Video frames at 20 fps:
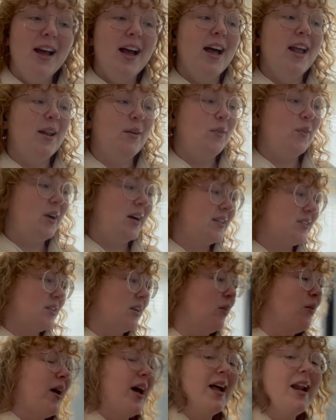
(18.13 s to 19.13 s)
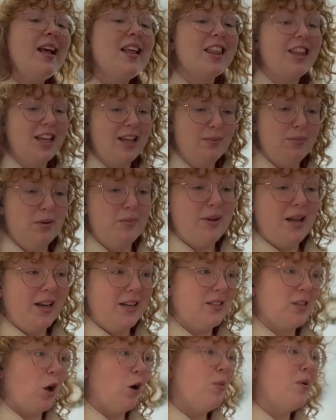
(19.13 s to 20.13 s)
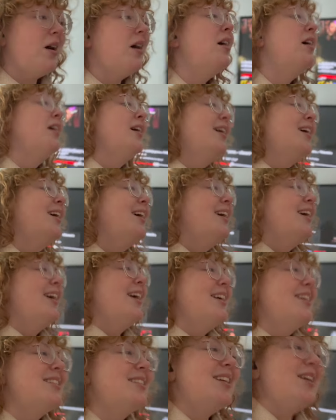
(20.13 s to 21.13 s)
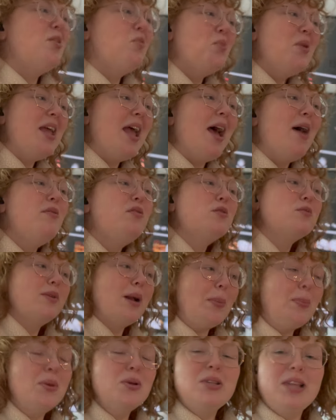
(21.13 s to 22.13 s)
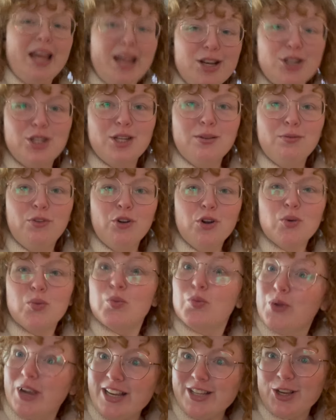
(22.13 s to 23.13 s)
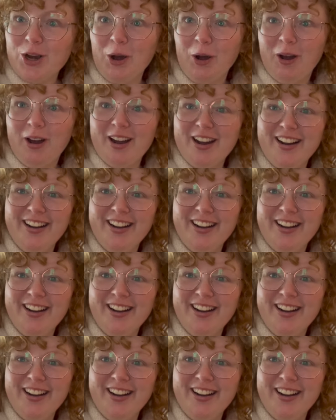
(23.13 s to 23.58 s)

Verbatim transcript: And if you guys know anything about Manitoba, is that we have a reputation for winter,